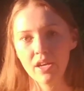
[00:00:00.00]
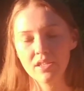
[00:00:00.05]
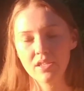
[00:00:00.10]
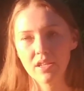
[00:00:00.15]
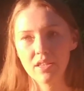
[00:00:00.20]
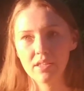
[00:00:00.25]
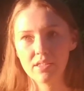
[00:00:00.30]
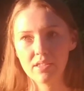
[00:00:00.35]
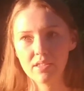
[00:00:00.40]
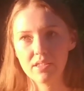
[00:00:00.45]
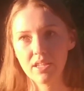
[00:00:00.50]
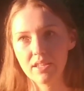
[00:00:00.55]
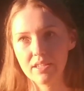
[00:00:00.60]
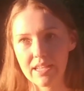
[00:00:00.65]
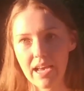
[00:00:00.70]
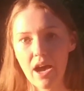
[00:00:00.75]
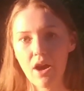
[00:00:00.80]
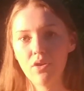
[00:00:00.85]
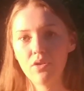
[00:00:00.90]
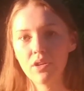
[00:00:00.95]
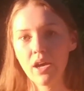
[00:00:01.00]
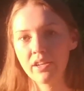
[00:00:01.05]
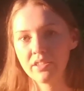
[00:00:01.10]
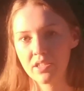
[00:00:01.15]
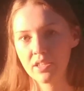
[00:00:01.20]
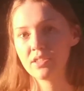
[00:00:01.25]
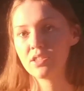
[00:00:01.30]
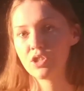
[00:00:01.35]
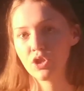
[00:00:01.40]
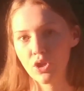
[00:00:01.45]
to the town,
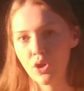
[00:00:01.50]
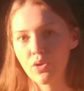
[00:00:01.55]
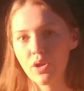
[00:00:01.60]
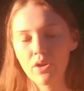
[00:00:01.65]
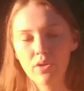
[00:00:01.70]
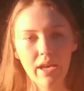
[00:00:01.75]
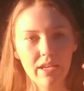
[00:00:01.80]
to Sedona.